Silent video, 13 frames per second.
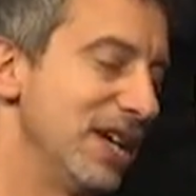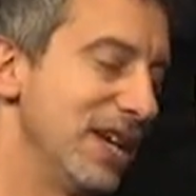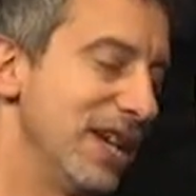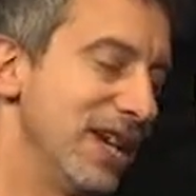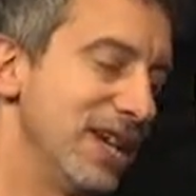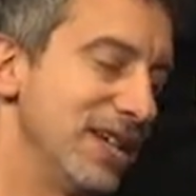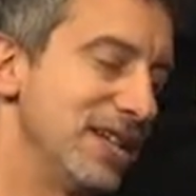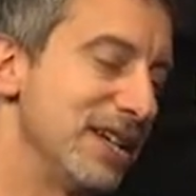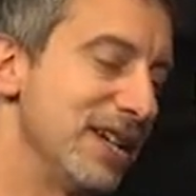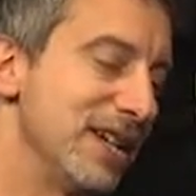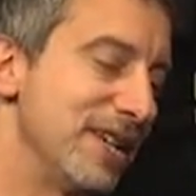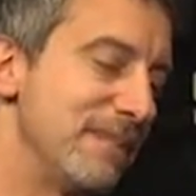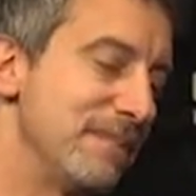And
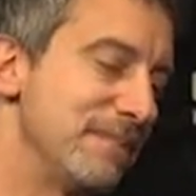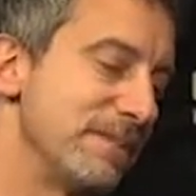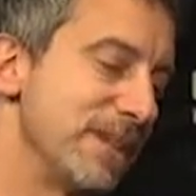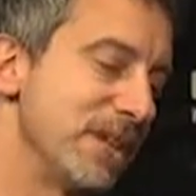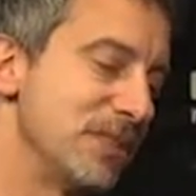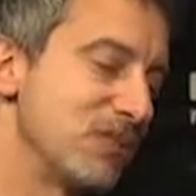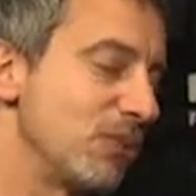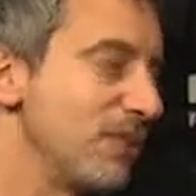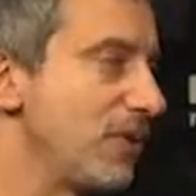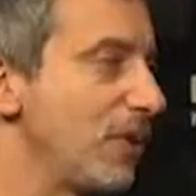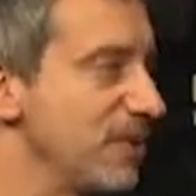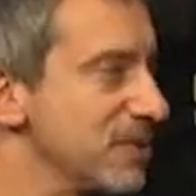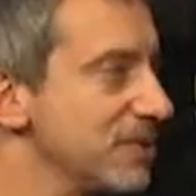so we've
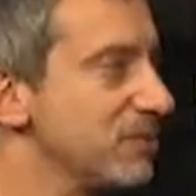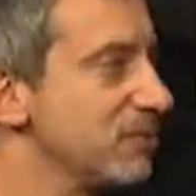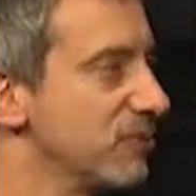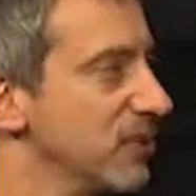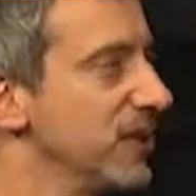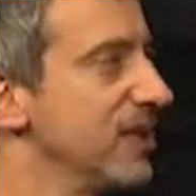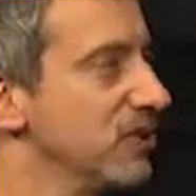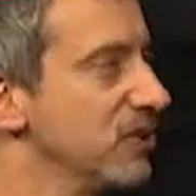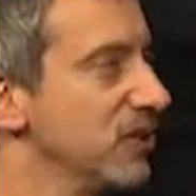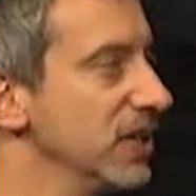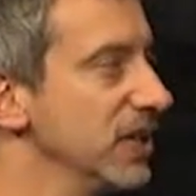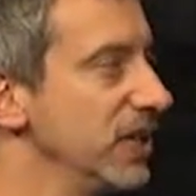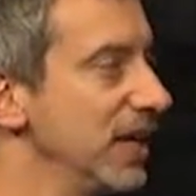always been pretty
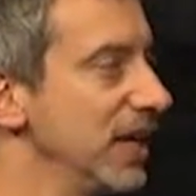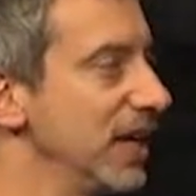good